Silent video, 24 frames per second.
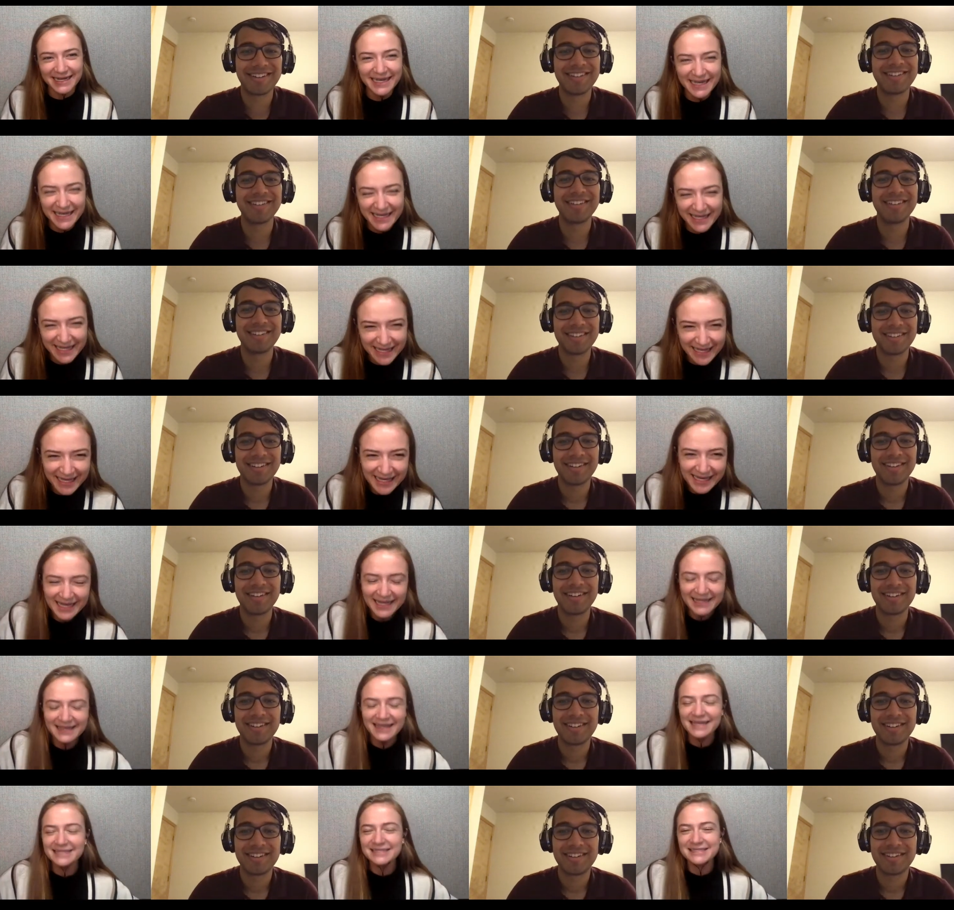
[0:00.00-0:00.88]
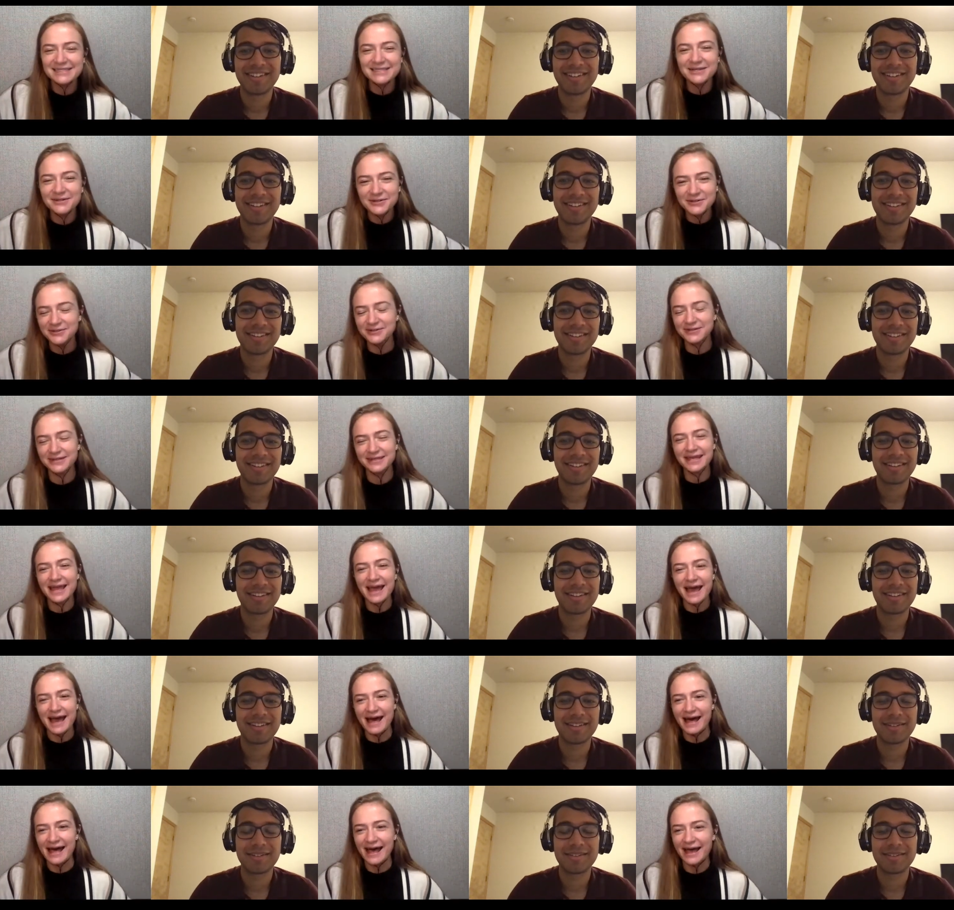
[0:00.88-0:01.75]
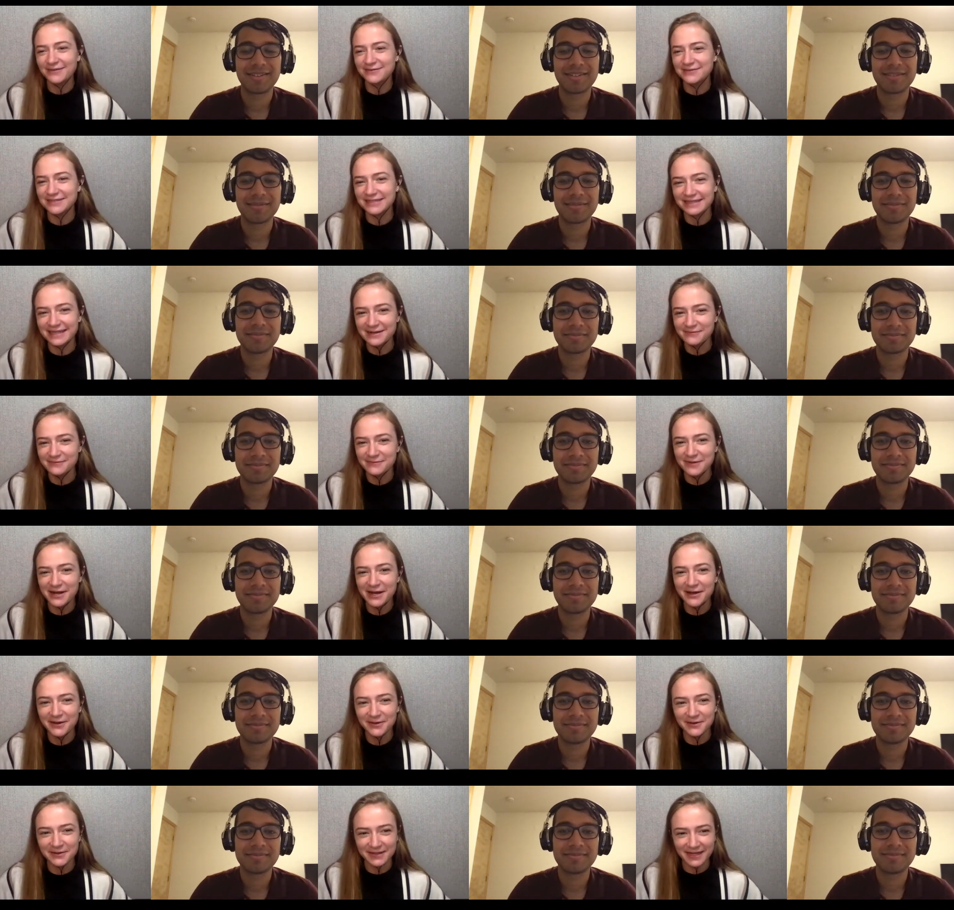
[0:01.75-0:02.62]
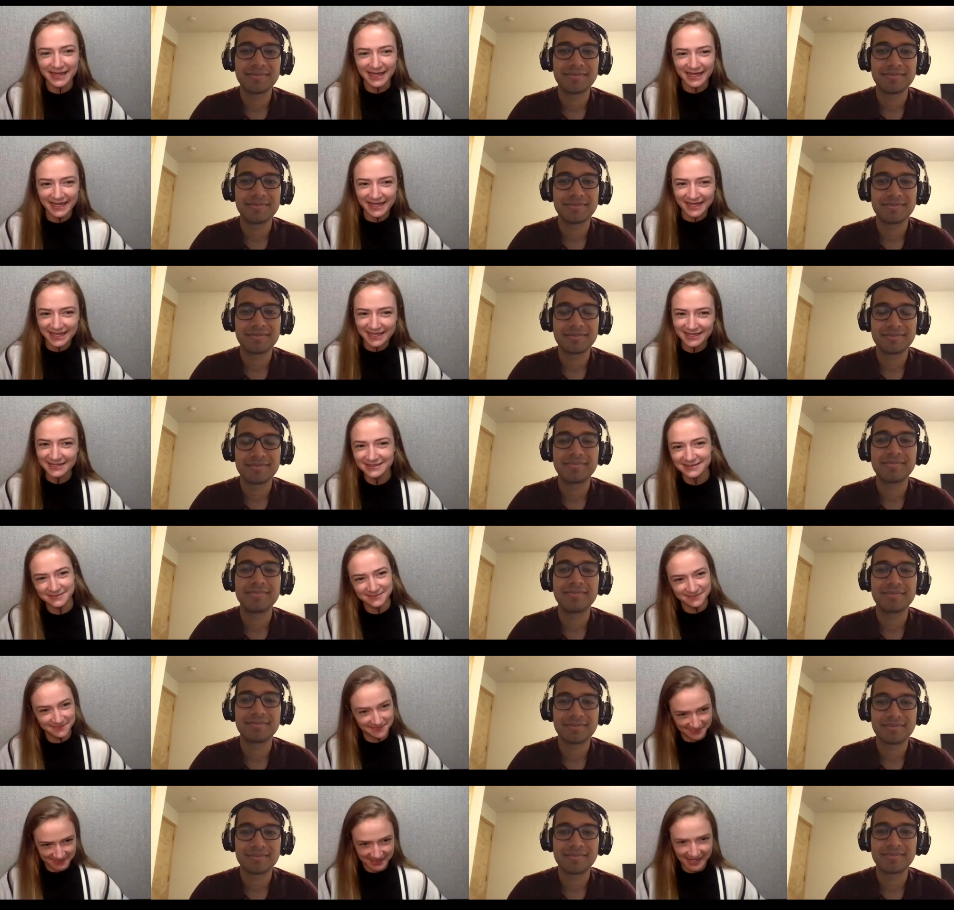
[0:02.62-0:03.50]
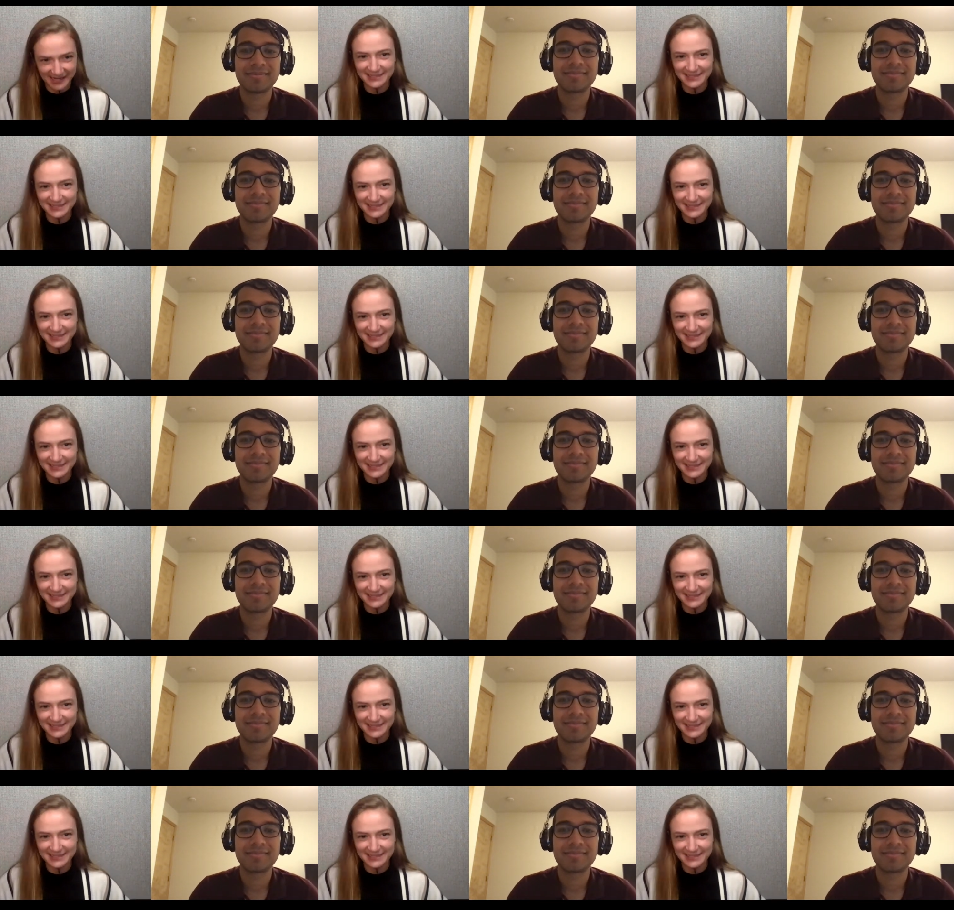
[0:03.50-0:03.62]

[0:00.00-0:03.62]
Speaker 1: That's so cool. Yeah, I'll have to let him know. Like, talk